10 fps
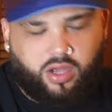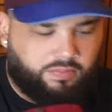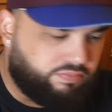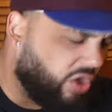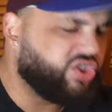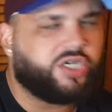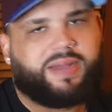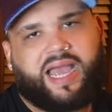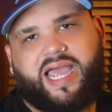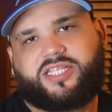Most of
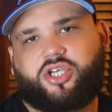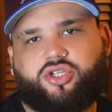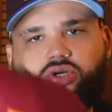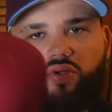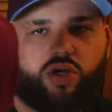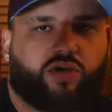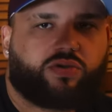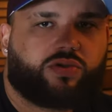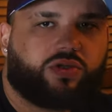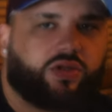my hats are two
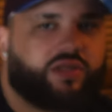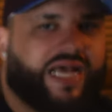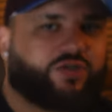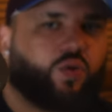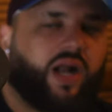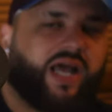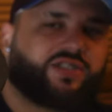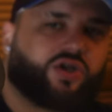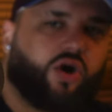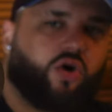tones. That's what I like
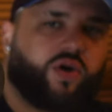to go